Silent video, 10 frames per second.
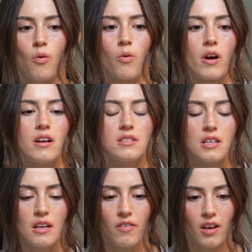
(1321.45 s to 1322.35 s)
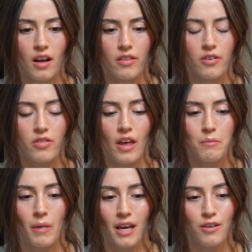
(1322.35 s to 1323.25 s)
or a significant other, they
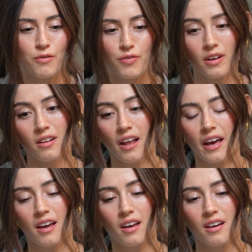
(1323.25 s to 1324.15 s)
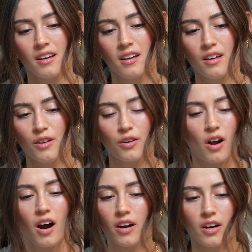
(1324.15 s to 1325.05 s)
make you feel like you're
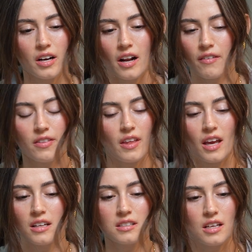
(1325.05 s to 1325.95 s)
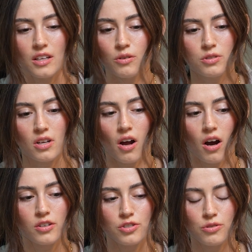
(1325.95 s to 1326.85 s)
not good enough and they continue to
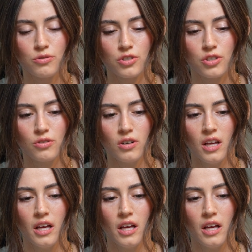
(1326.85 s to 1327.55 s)
not choose you.